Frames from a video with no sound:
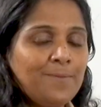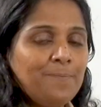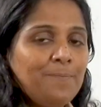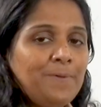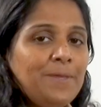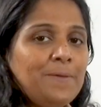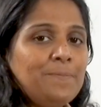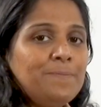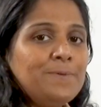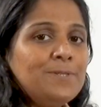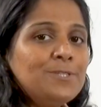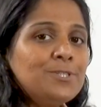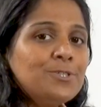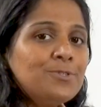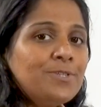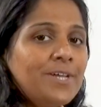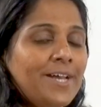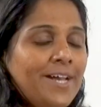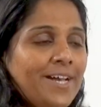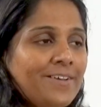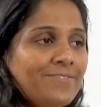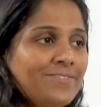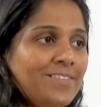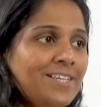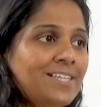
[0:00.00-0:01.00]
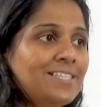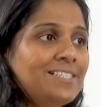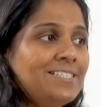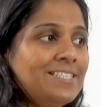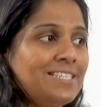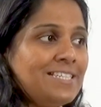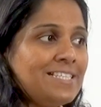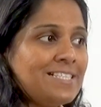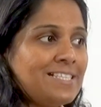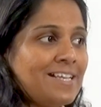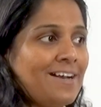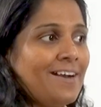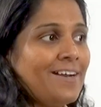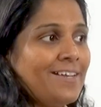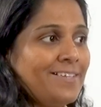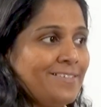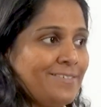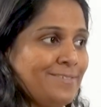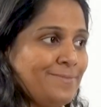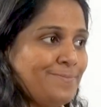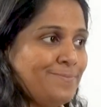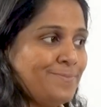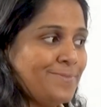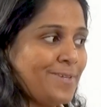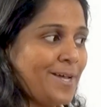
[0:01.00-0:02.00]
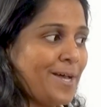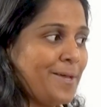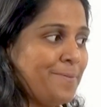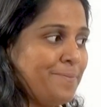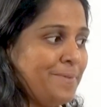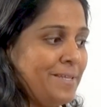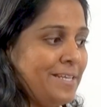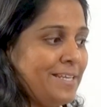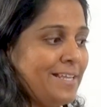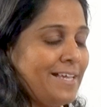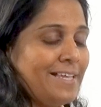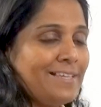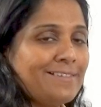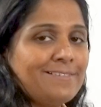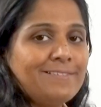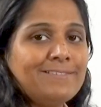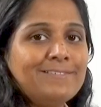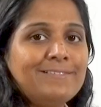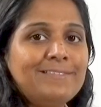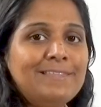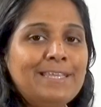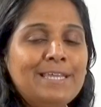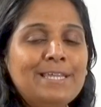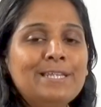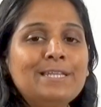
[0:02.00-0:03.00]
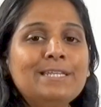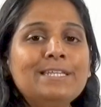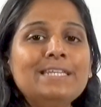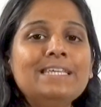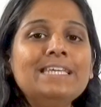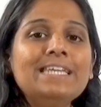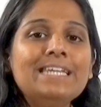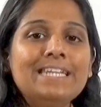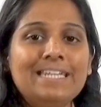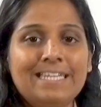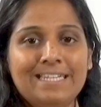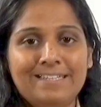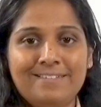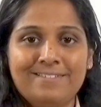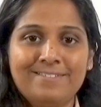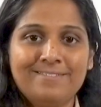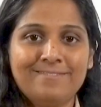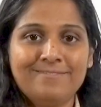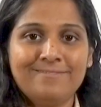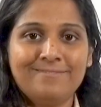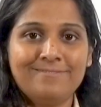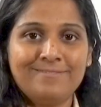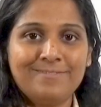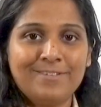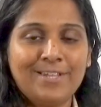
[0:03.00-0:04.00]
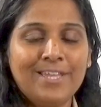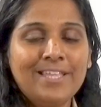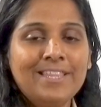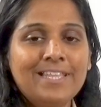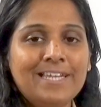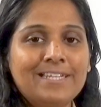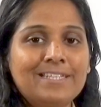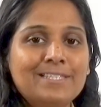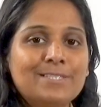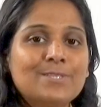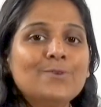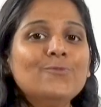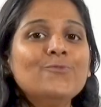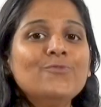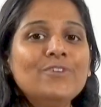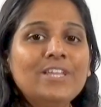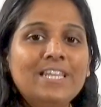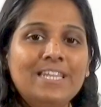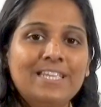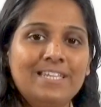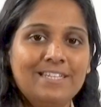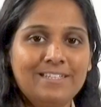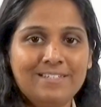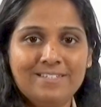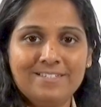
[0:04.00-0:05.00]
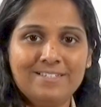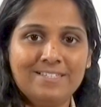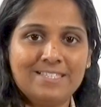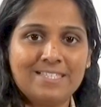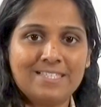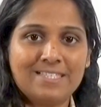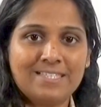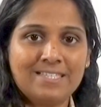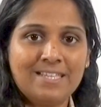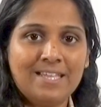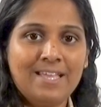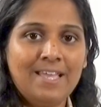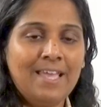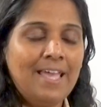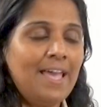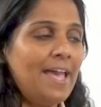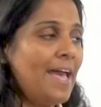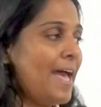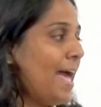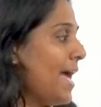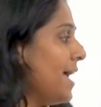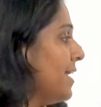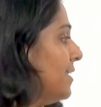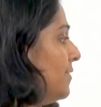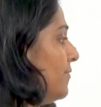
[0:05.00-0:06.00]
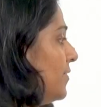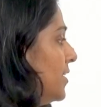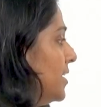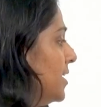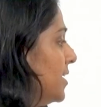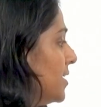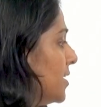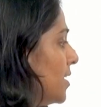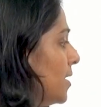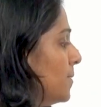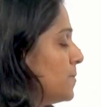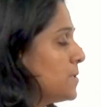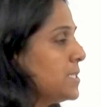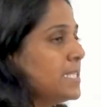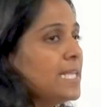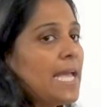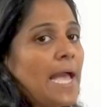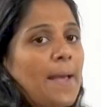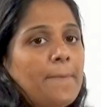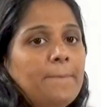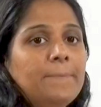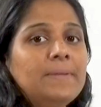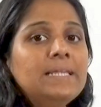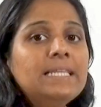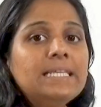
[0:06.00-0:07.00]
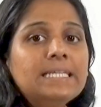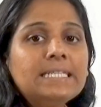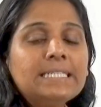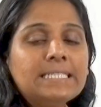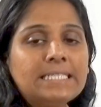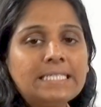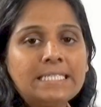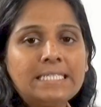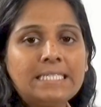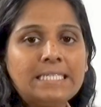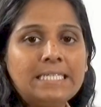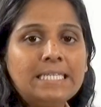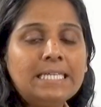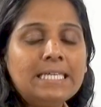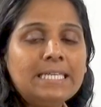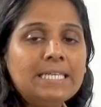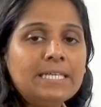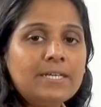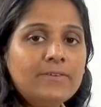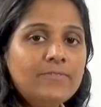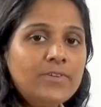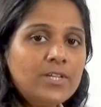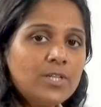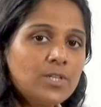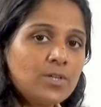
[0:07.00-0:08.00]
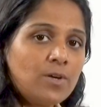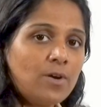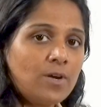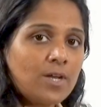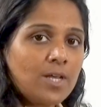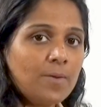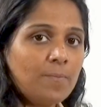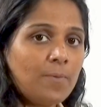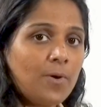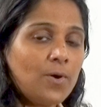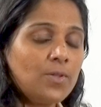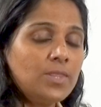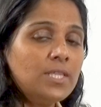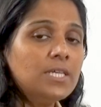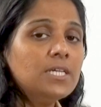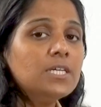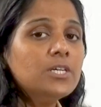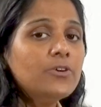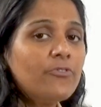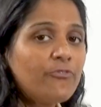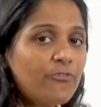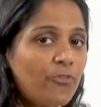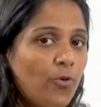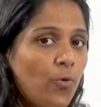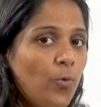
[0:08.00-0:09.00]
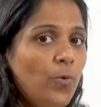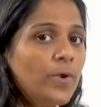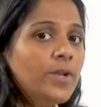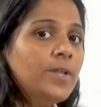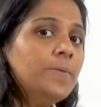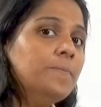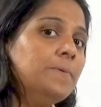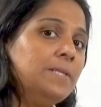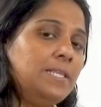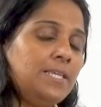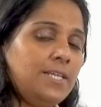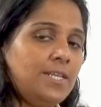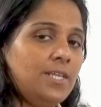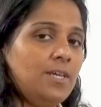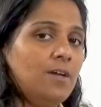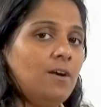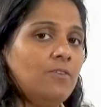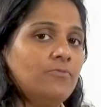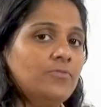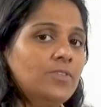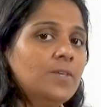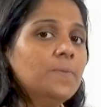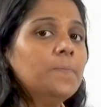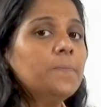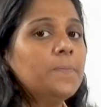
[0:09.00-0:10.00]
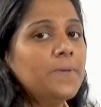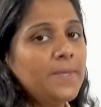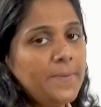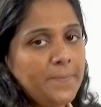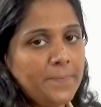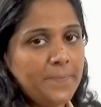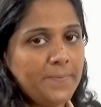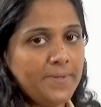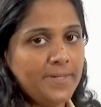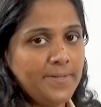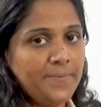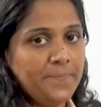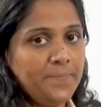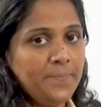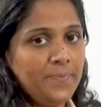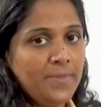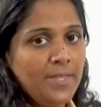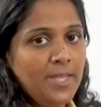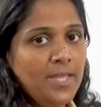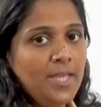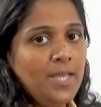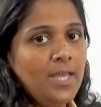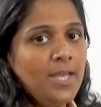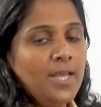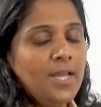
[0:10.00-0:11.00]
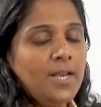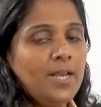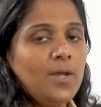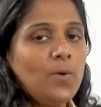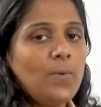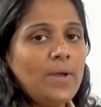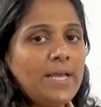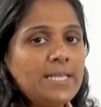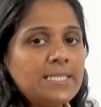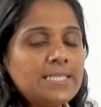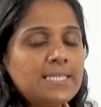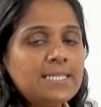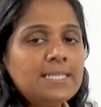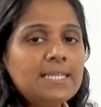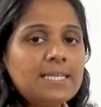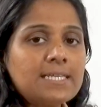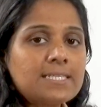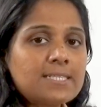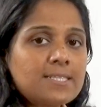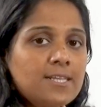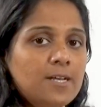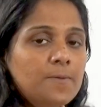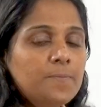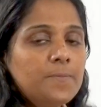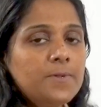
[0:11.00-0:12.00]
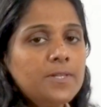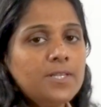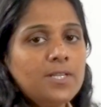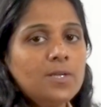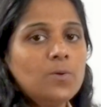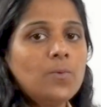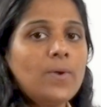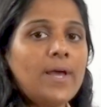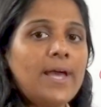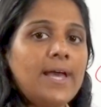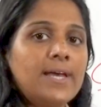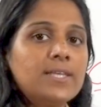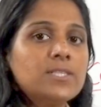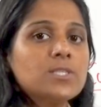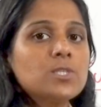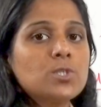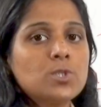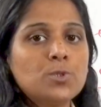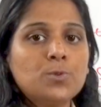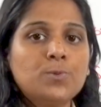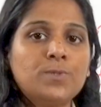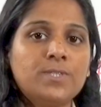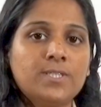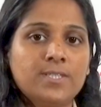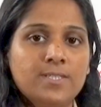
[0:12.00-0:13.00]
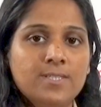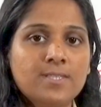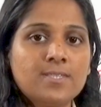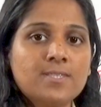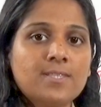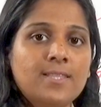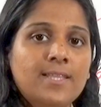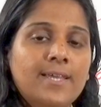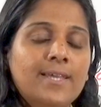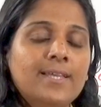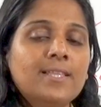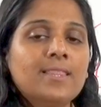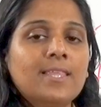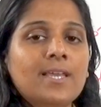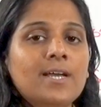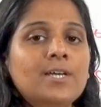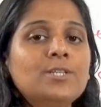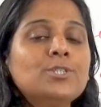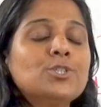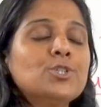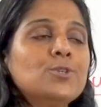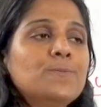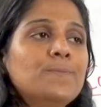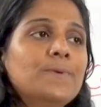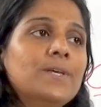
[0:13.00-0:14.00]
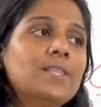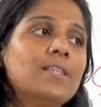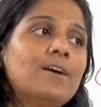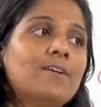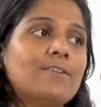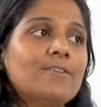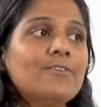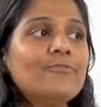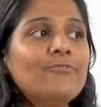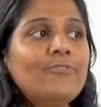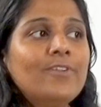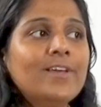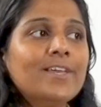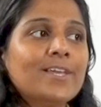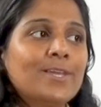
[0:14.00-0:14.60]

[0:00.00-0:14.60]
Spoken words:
people should have that desire. I mean they need it. Okay, that is a willingness. And when it comes to the ability, here we talk about the affordability of the people. Now as an example, now as students, there should be a lot of